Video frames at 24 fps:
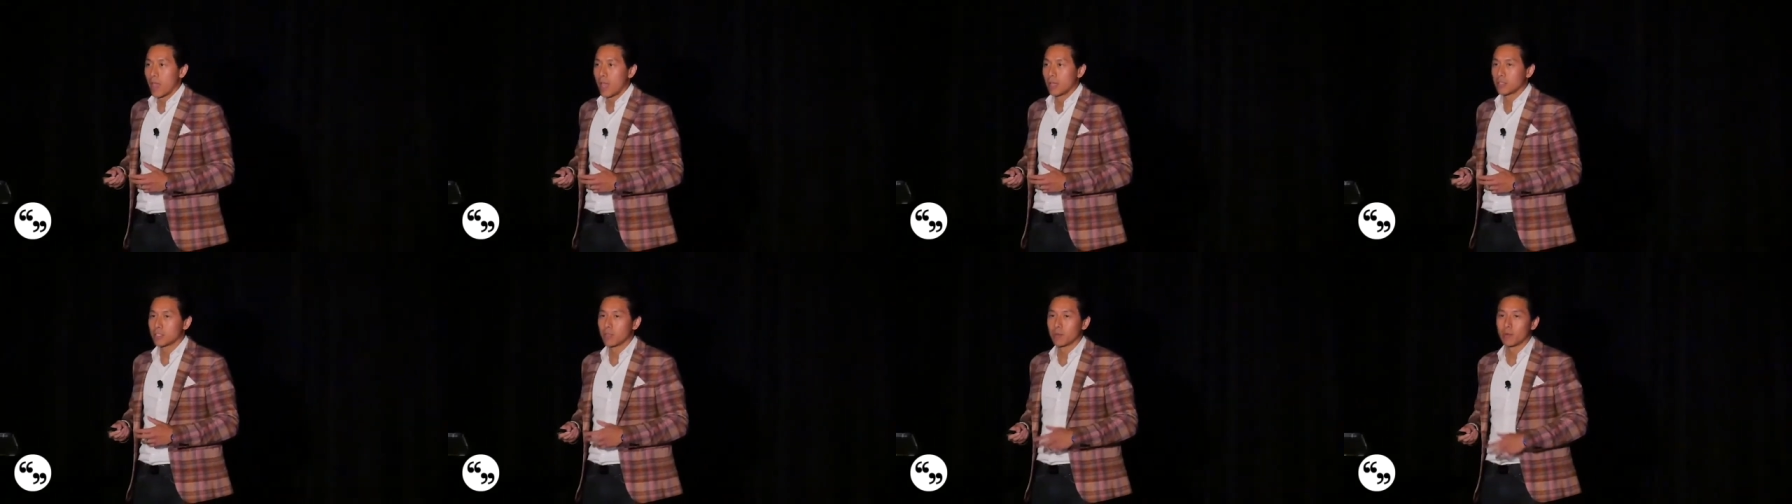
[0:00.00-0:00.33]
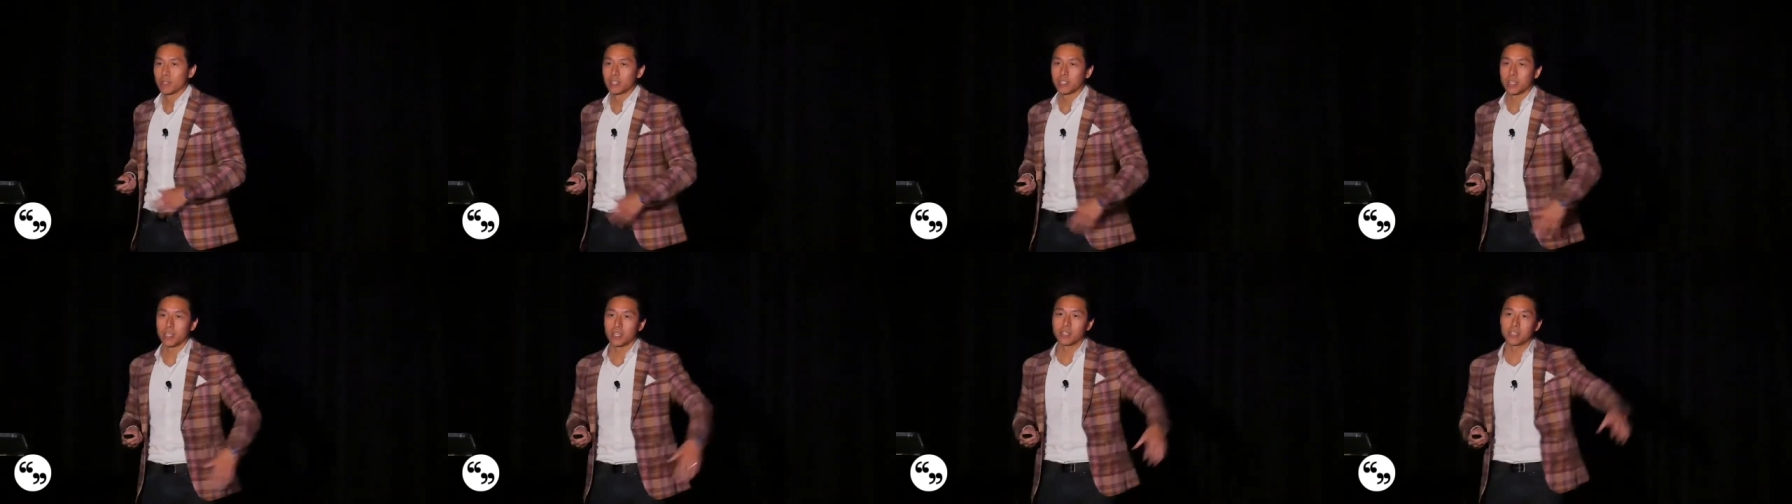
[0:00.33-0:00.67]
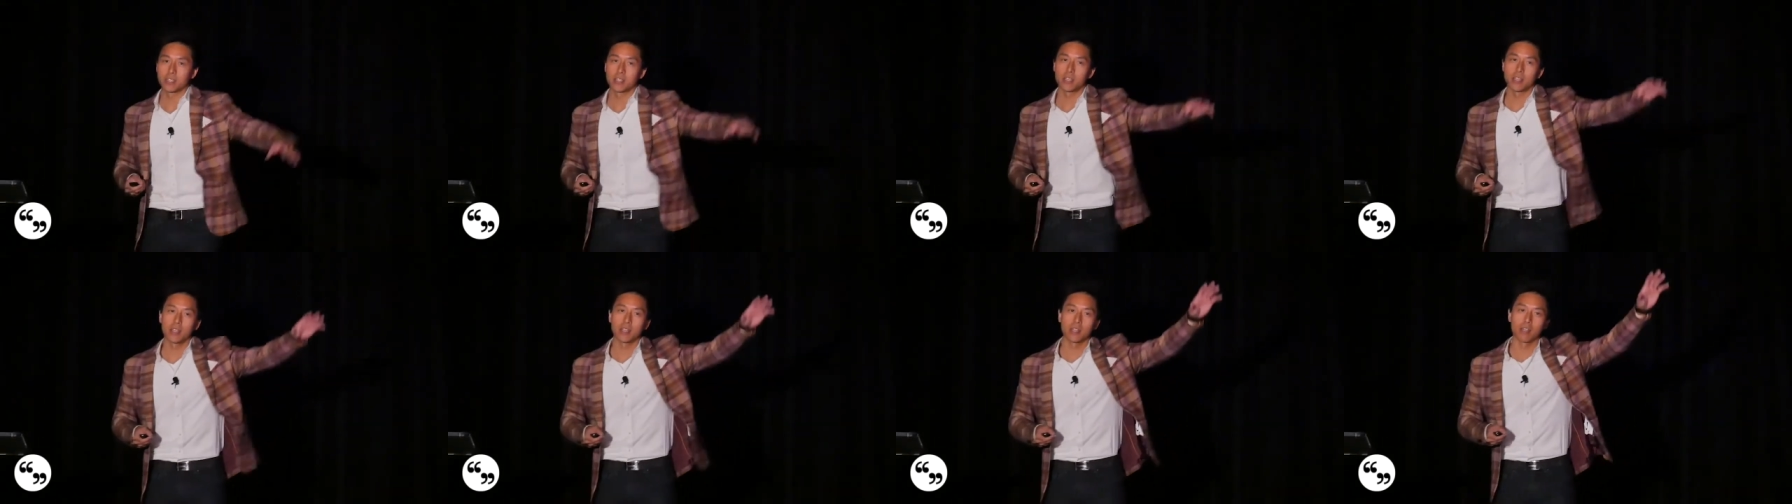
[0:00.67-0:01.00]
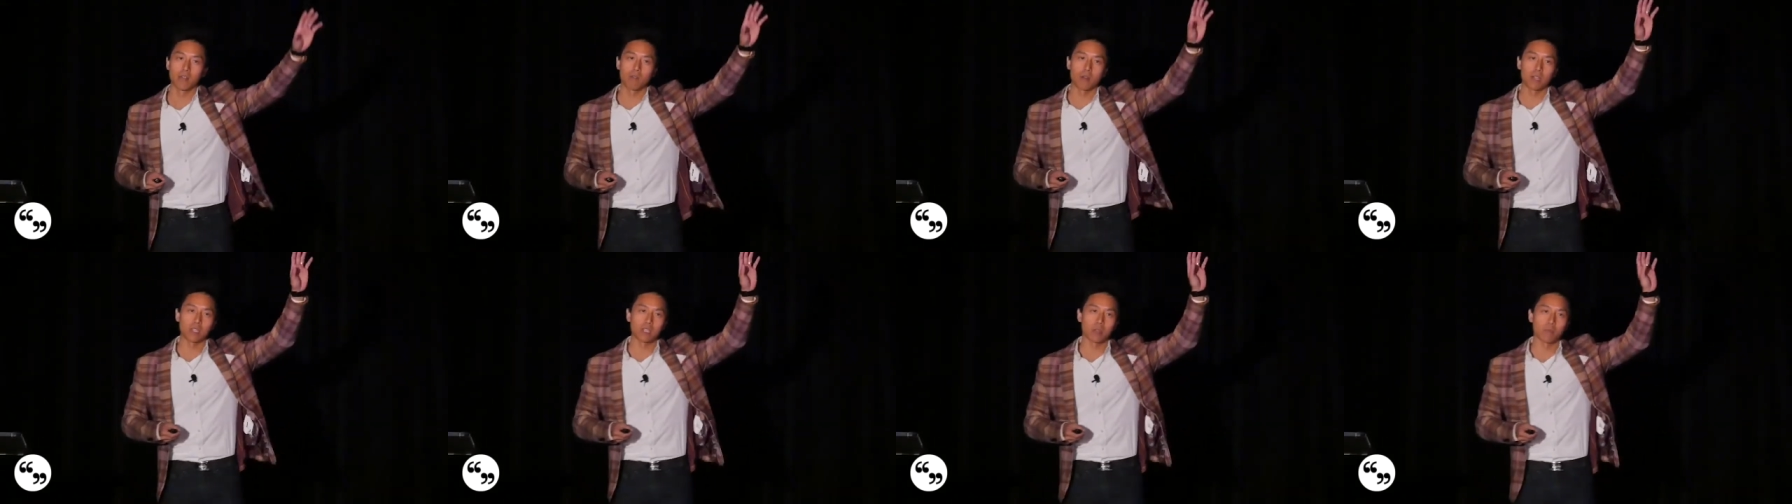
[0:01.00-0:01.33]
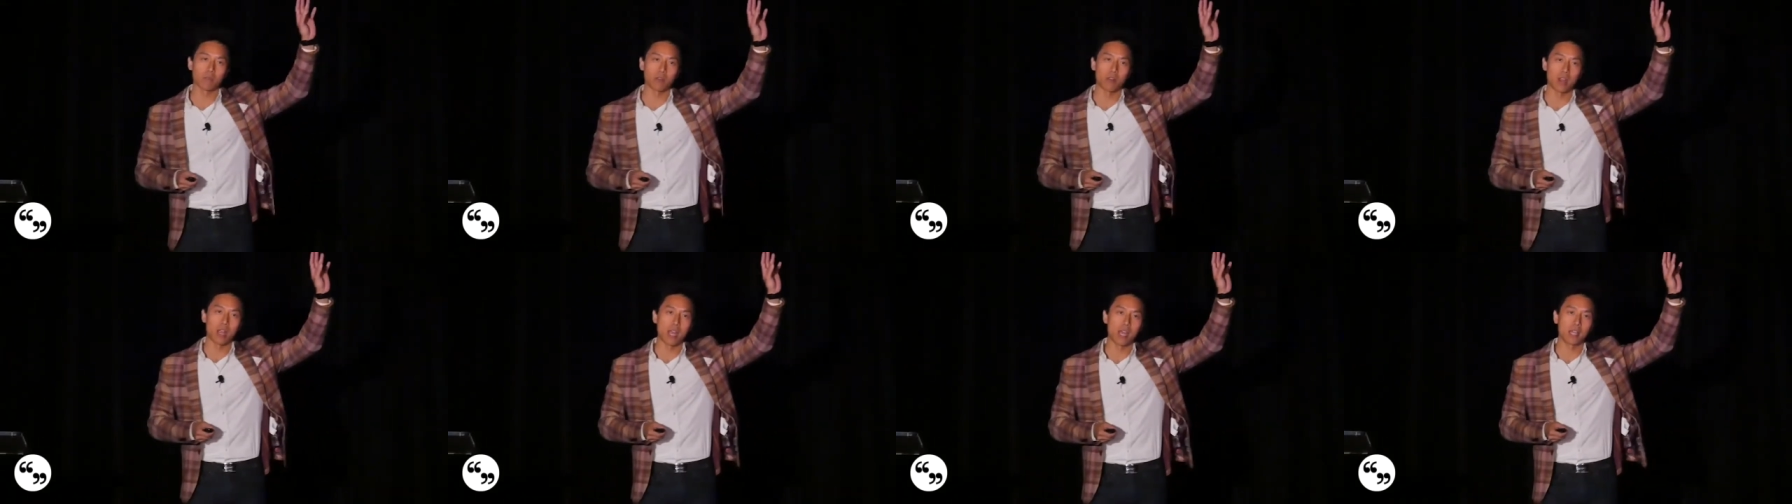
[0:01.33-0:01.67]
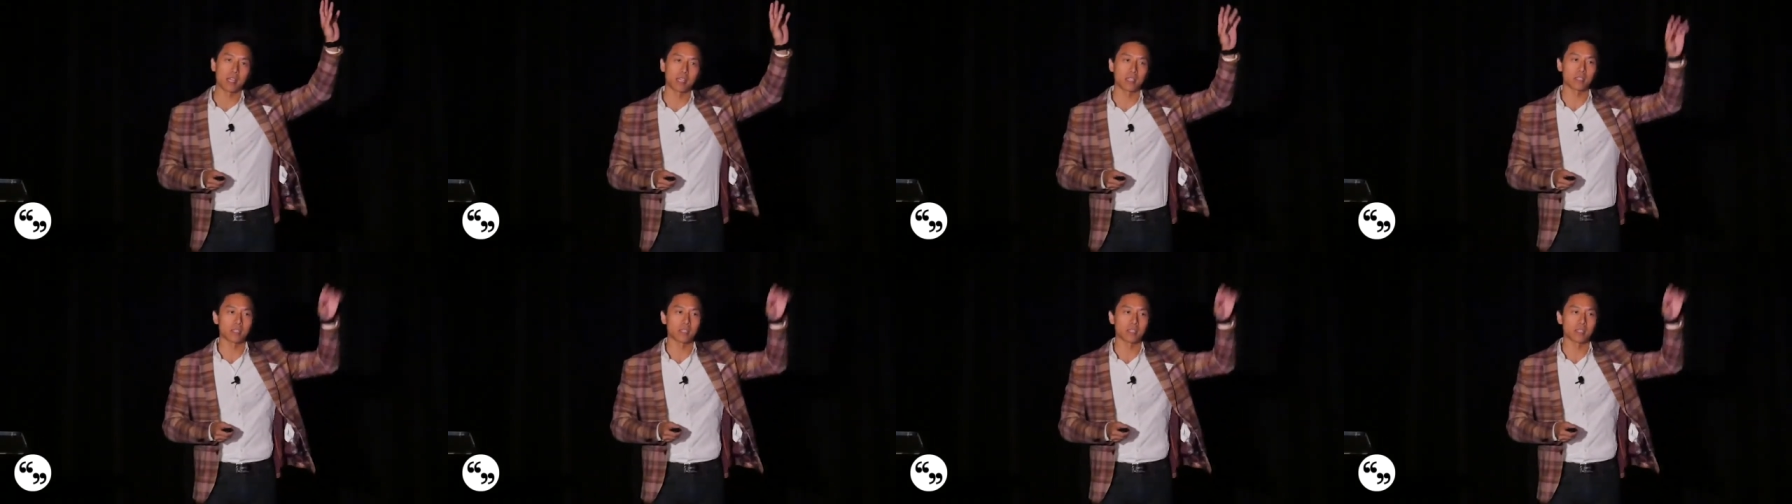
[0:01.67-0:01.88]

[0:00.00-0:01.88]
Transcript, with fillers: And somebody says, they raise up their hand,